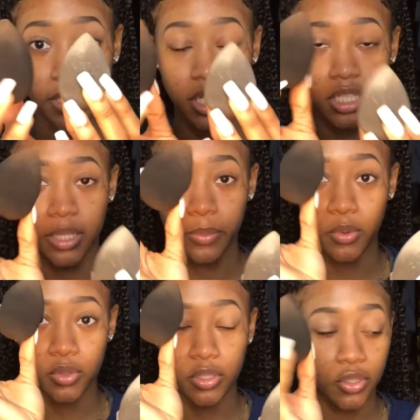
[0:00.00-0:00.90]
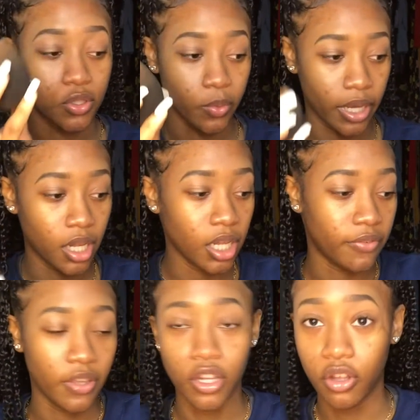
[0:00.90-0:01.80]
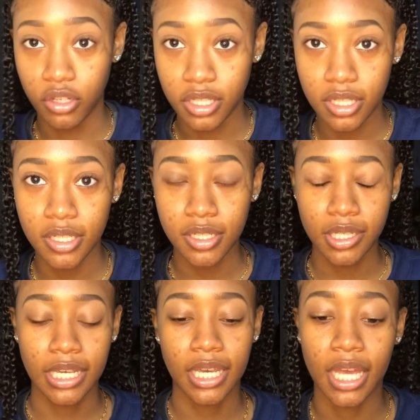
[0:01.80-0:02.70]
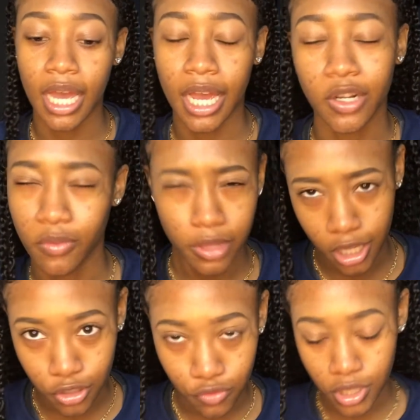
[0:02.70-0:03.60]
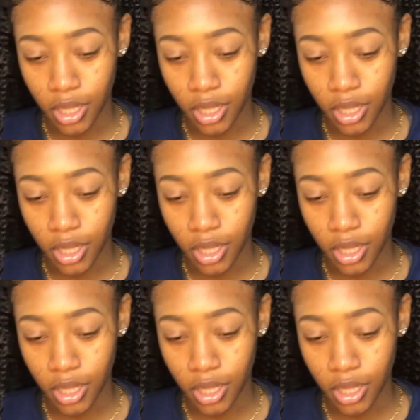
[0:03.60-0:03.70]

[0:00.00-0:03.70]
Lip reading: It's supposed to swell. If it doesn't, I don't think it's real.